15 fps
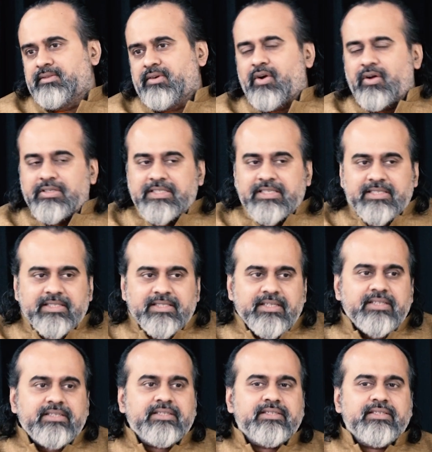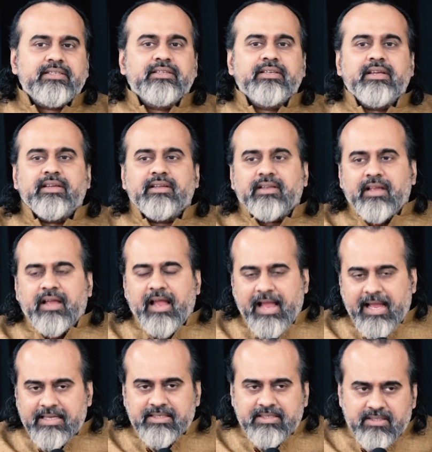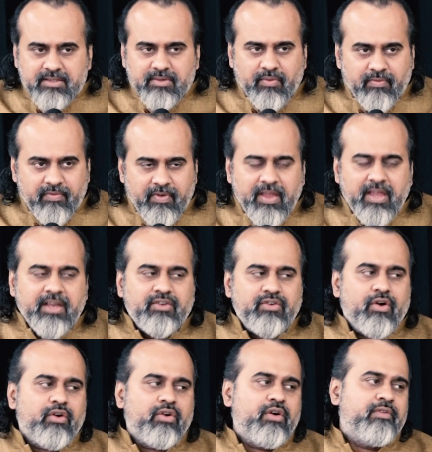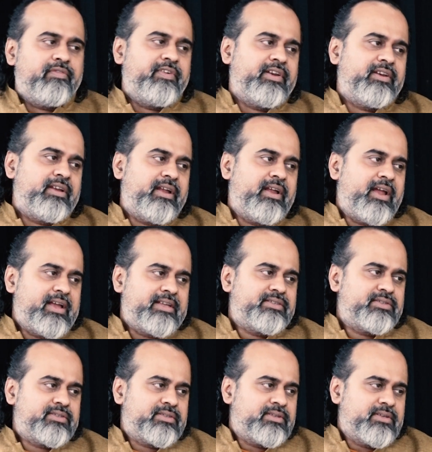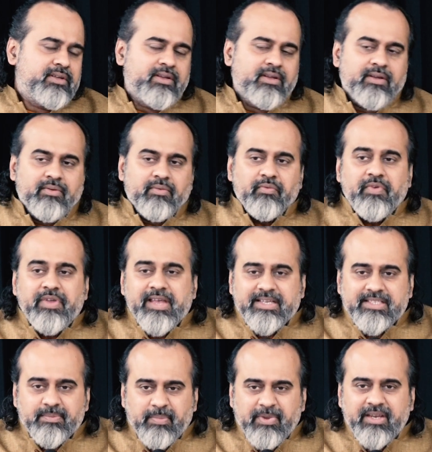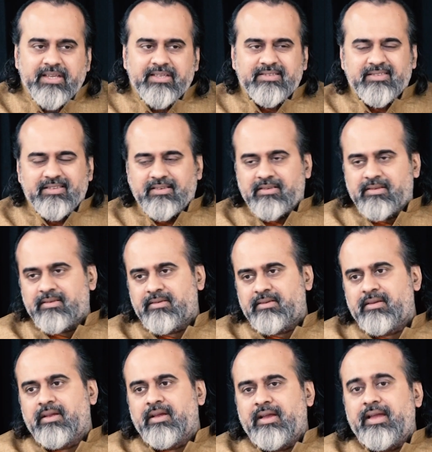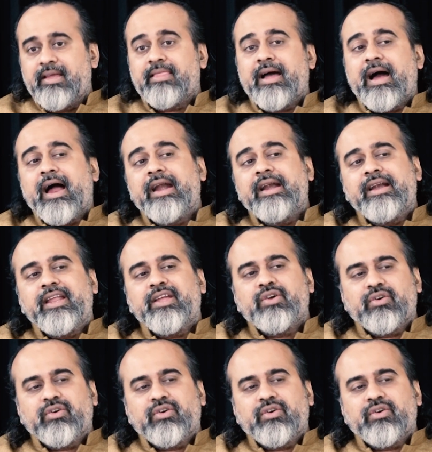Consciousness, as we talk of it, as we experience it, is hardly